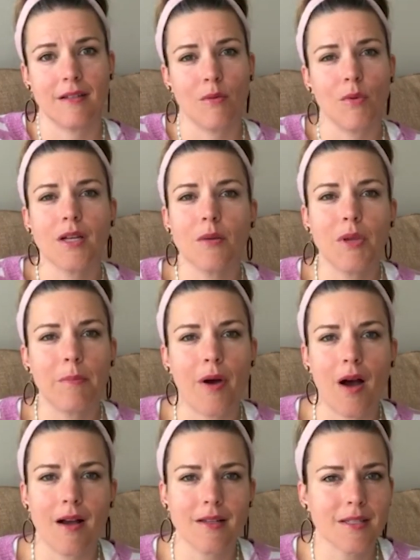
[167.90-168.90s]
What can we
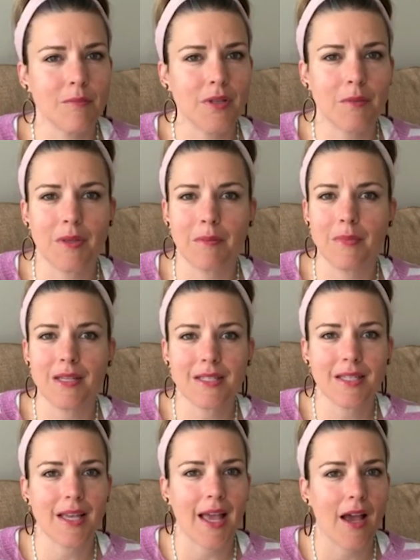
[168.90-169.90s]
possibly be
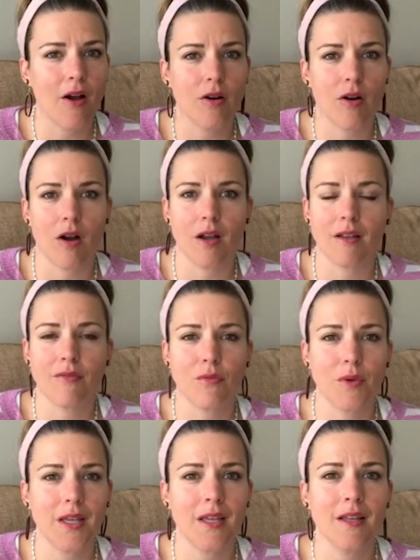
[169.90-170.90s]
missing out on if
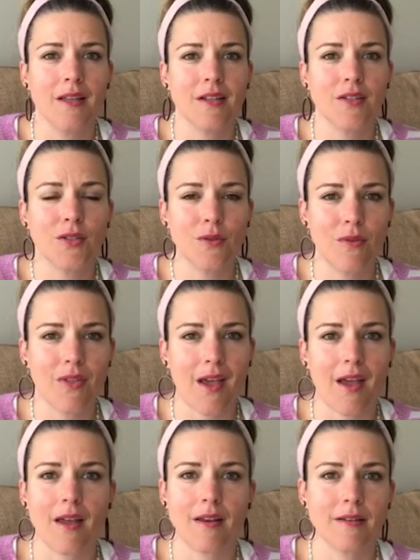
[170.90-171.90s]
we do
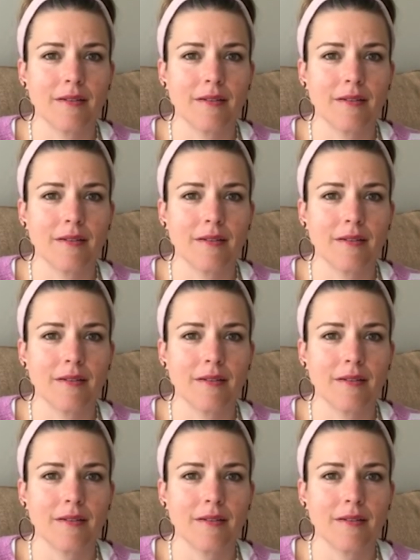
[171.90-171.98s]
that?